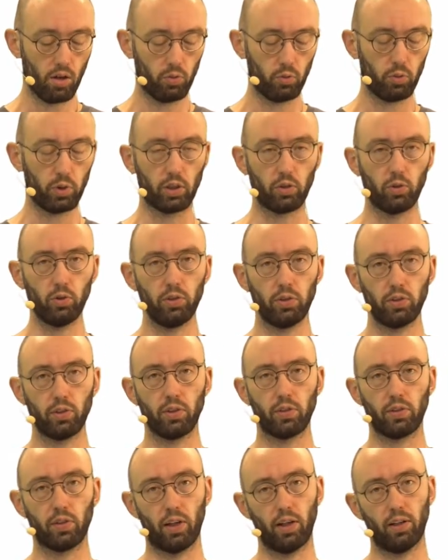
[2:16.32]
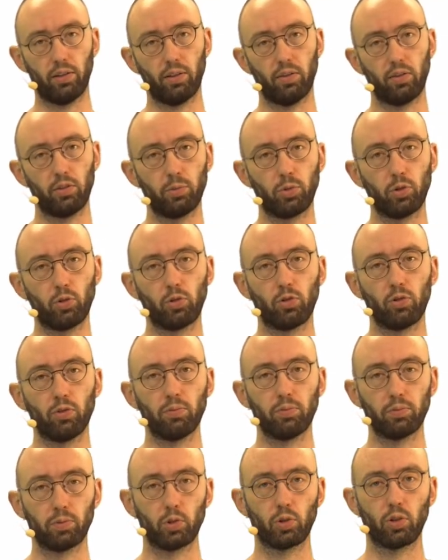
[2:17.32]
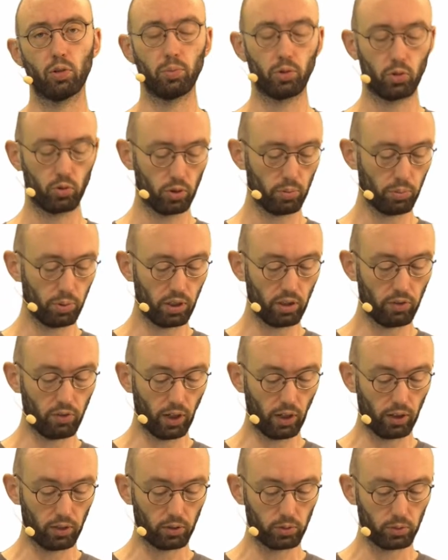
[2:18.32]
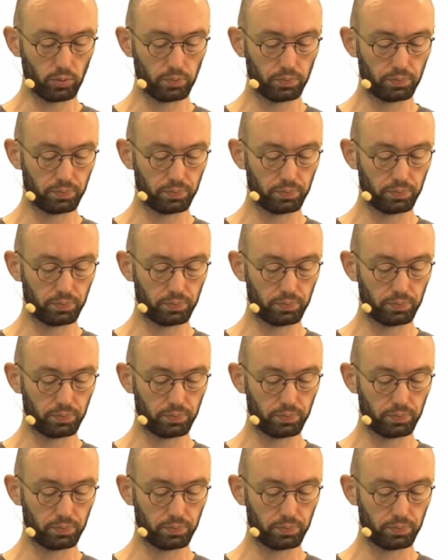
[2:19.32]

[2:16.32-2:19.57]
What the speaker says: We use this null distribution to compute a p-value.